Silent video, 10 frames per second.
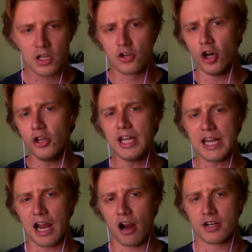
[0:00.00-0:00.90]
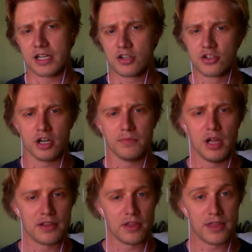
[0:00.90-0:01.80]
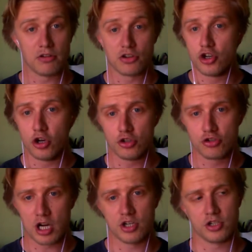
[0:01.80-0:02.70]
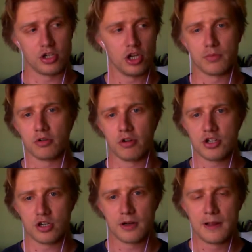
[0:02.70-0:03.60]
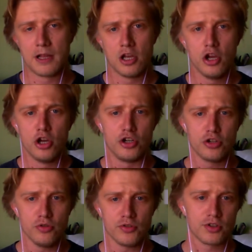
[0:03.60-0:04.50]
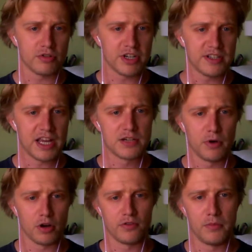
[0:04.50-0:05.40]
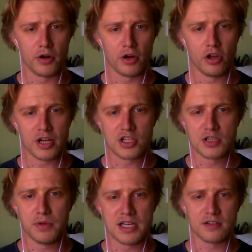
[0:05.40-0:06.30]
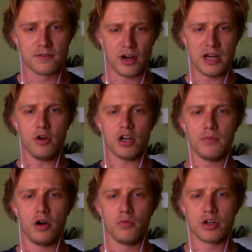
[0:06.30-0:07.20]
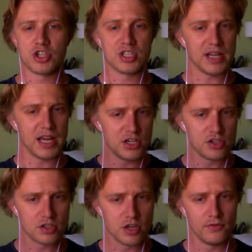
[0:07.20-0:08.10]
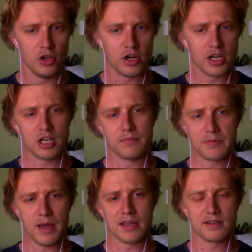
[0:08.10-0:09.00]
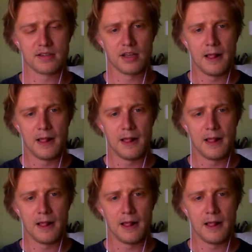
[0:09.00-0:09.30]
Nonlinearity does not imply that there is no structure to learner progression. Newell's 3-stage model for motor learning supplies the framework upon which stages of learning can be based.